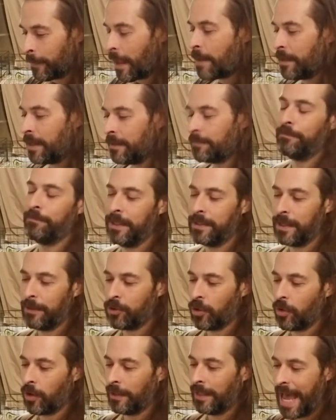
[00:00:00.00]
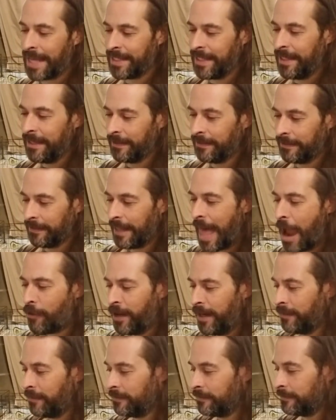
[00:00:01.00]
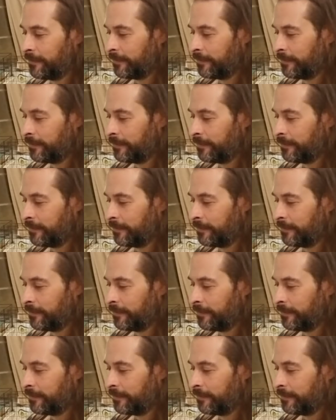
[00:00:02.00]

I mean, pigs named Joker. Lassie, Larry.